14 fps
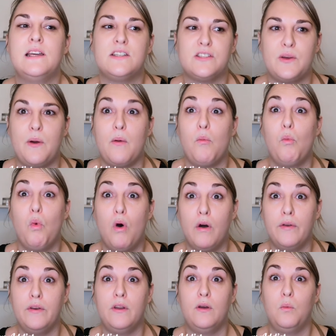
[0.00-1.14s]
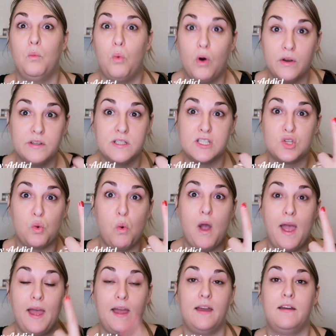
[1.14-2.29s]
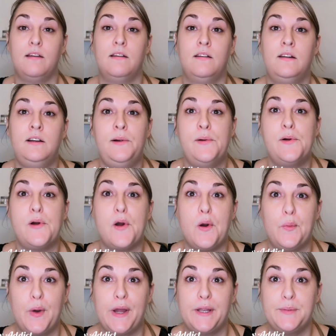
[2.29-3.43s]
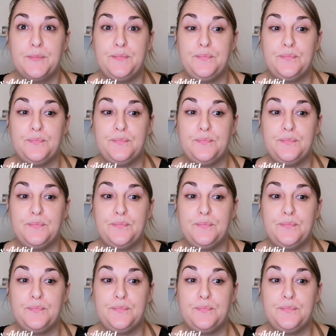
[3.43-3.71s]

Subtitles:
So I'm one square away.